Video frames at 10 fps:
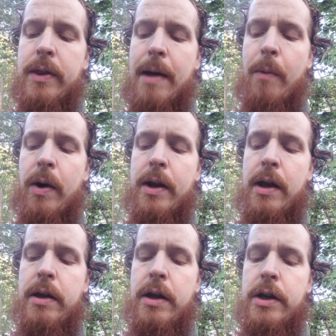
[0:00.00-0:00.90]
that morning,
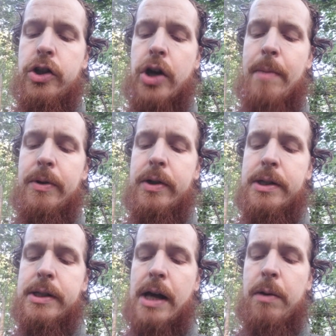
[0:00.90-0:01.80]
shambled to
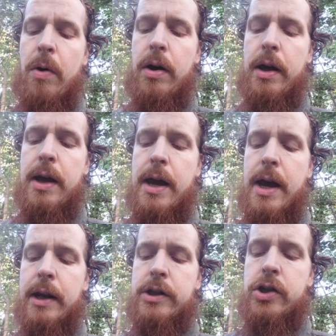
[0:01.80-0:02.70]
the sidewalk and
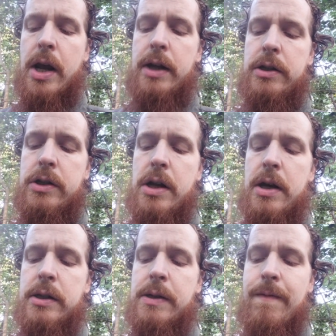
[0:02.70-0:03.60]
exchanged
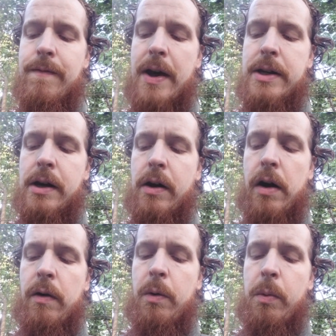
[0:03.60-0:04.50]
some faint
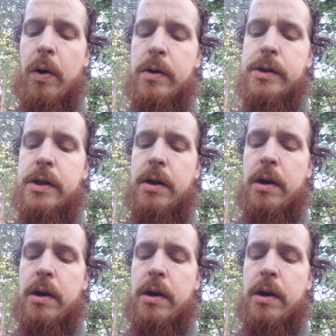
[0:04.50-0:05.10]
guttural words